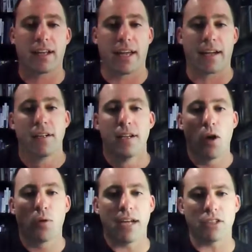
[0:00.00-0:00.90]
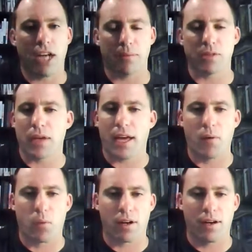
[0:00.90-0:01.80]
Hotel jobs. Okay, I want to work
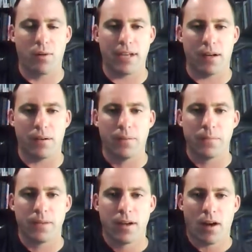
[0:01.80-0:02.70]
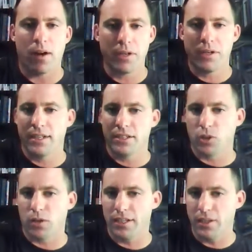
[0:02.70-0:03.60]
in a hotel. All right, well, you need to
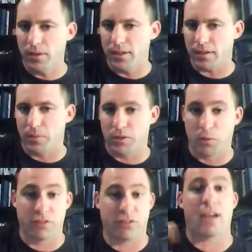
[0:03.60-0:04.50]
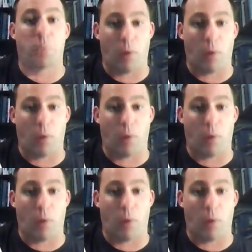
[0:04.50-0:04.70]
join a union because we signed